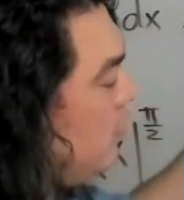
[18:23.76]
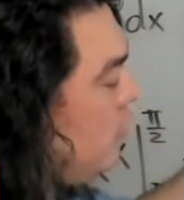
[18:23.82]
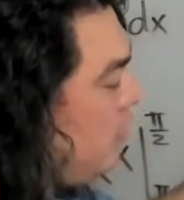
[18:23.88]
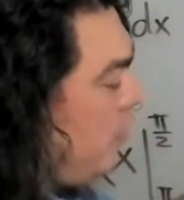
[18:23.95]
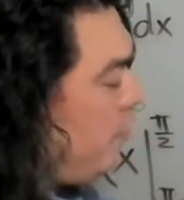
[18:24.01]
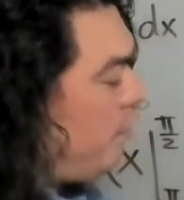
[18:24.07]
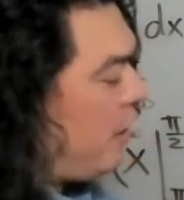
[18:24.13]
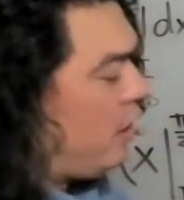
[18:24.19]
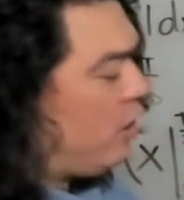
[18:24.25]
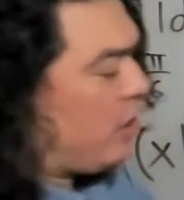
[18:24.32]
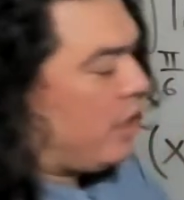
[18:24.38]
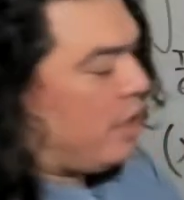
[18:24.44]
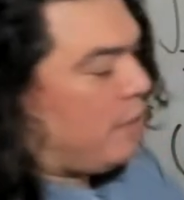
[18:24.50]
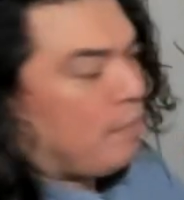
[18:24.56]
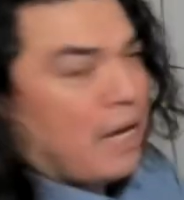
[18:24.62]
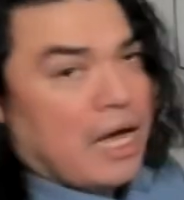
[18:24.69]
if I look
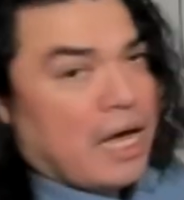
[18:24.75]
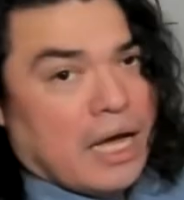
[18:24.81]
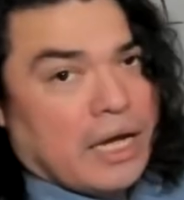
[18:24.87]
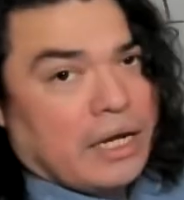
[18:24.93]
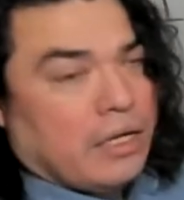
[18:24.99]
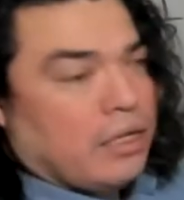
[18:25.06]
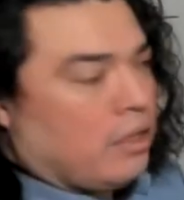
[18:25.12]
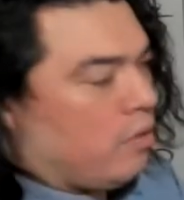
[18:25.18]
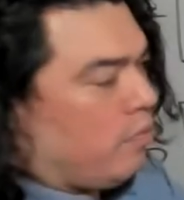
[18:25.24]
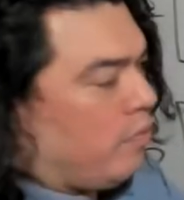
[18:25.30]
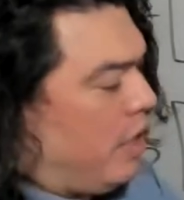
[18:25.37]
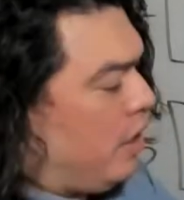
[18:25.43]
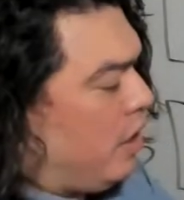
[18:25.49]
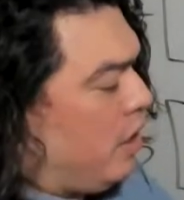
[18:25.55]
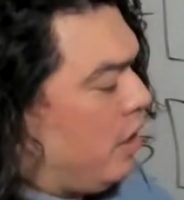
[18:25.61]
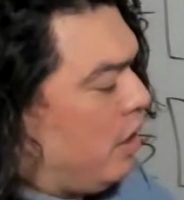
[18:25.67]
at pi,
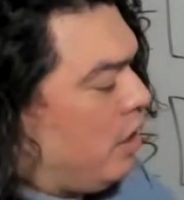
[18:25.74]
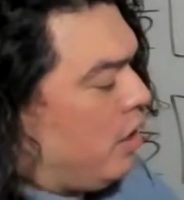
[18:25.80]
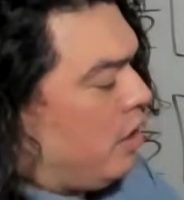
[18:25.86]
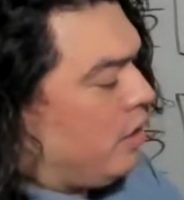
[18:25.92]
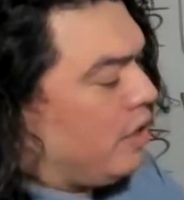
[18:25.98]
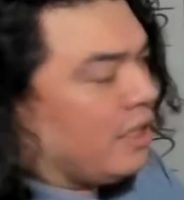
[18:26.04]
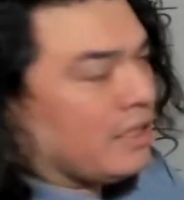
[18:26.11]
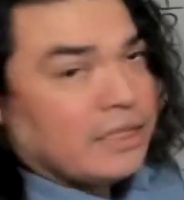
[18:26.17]
right, the